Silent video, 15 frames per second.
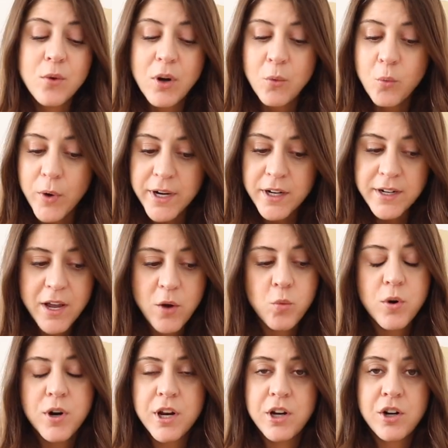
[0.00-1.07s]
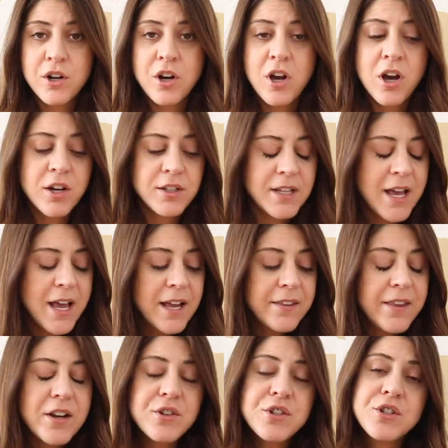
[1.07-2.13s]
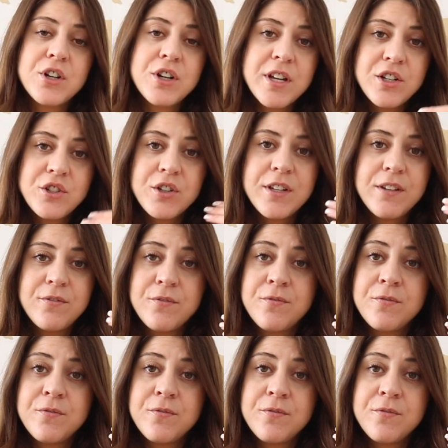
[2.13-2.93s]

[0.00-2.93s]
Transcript: whether they want it or not, they're starting to